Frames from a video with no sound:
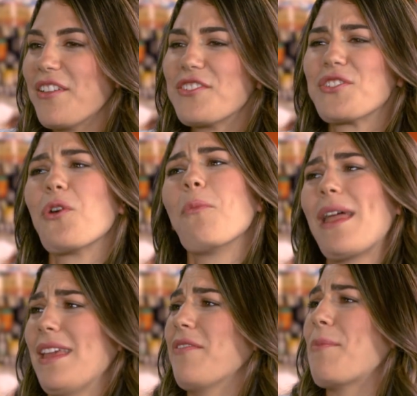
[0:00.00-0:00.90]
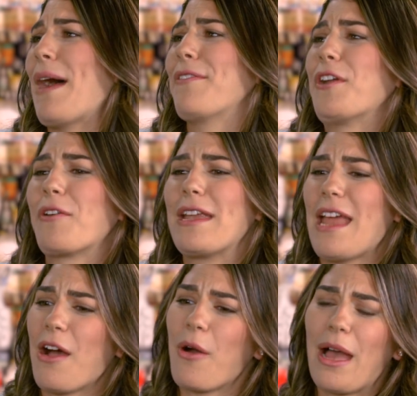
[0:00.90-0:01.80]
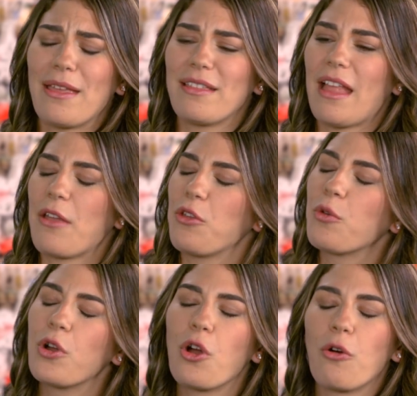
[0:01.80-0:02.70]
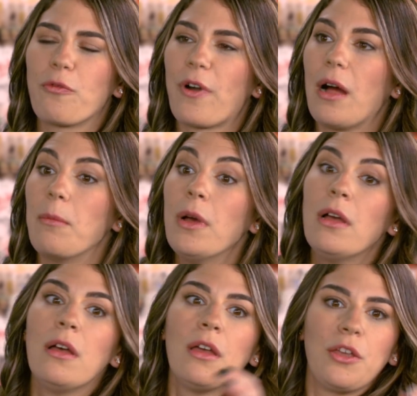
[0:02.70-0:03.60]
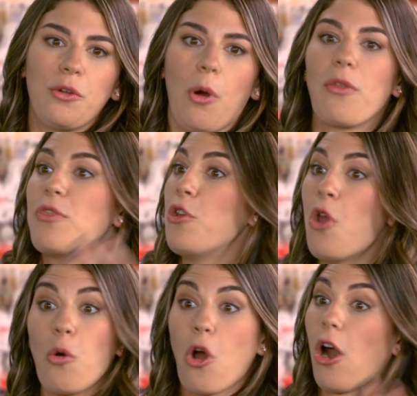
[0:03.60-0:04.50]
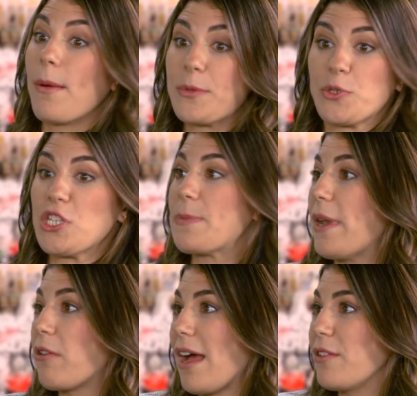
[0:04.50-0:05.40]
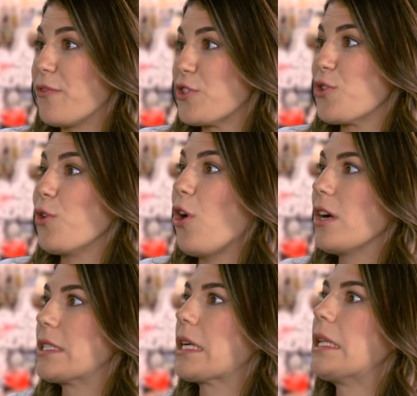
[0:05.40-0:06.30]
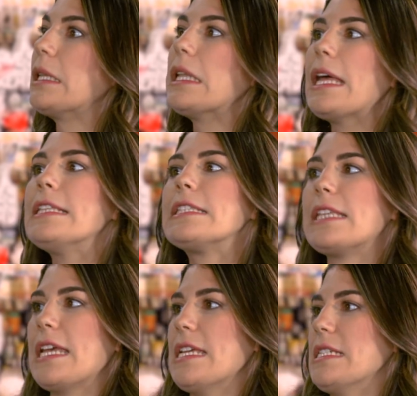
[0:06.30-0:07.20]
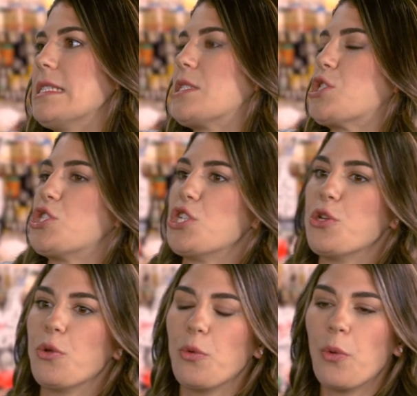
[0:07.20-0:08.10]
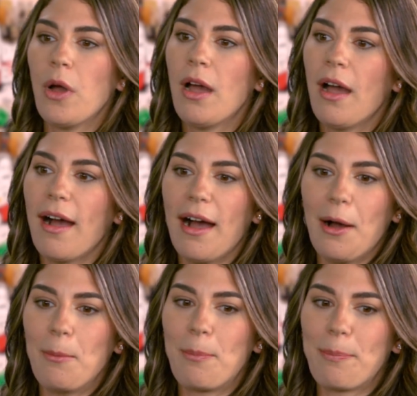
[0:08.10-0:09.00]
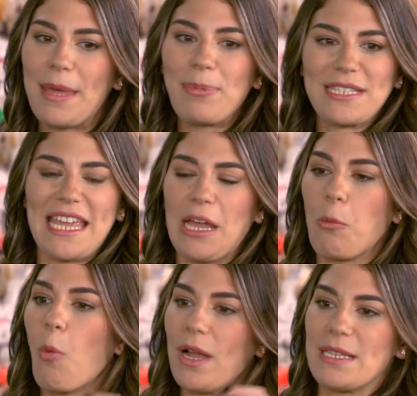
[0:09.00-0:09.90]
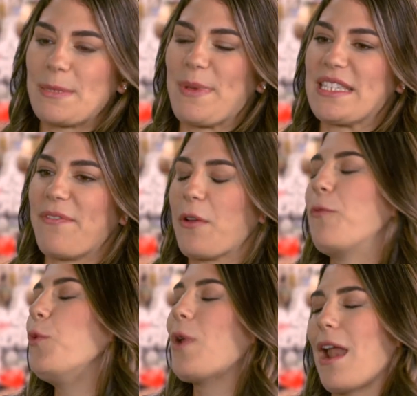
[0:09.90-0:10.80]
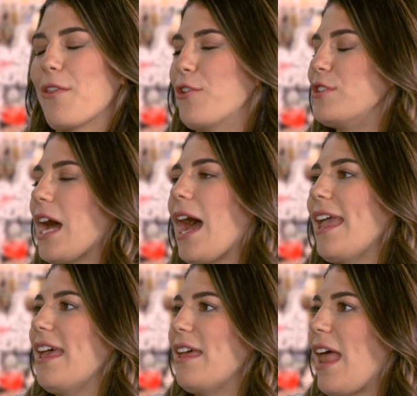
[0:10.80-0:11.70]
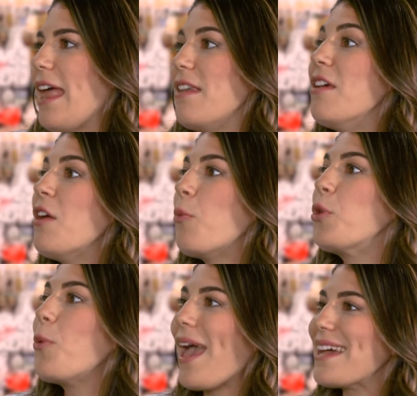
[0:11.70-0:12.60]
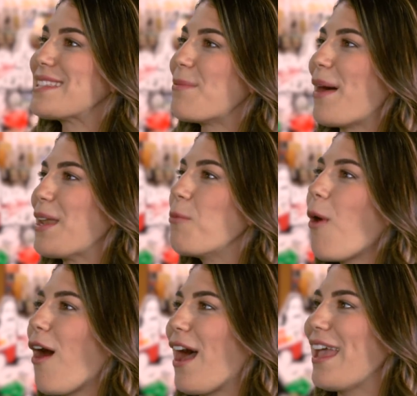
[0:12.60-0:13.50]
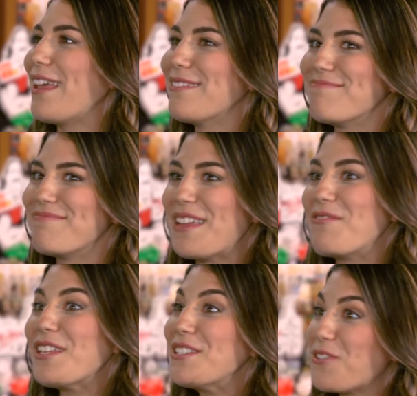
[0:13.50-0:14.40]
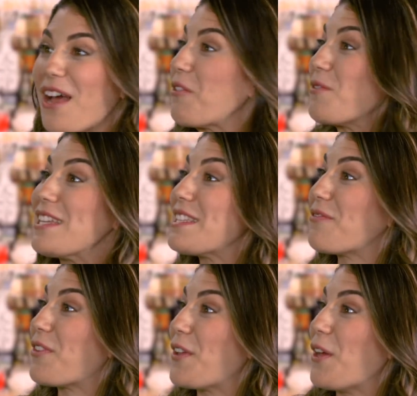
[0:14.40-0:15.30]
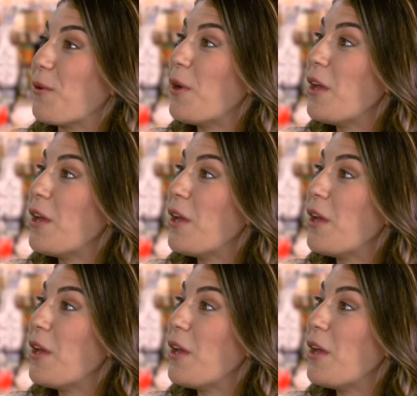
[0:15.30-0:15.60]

There's so many of them out there right now. You could go from, you know, the no carbs, which has been around for so long, to cleanses, to people taking one specific food out of their diet. And when you ask somebody why, they really don't have a reason for you.